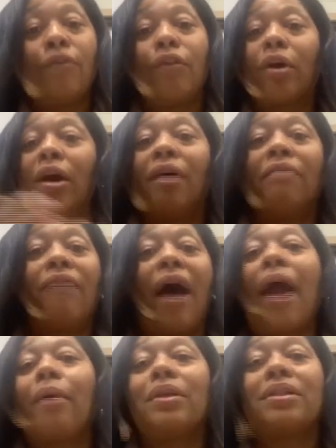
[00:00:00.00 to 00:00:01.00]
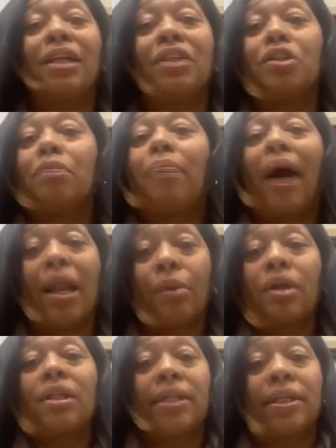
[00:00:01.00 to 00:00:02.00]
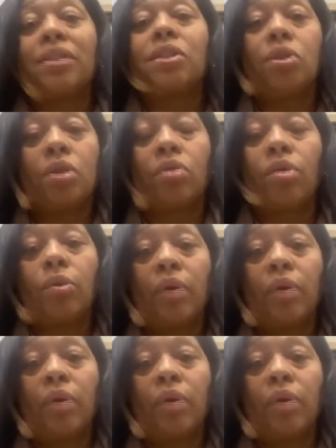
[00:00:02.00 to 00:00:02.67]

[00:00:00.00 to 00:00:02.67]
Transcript: for a virus that your body will clear in 2 to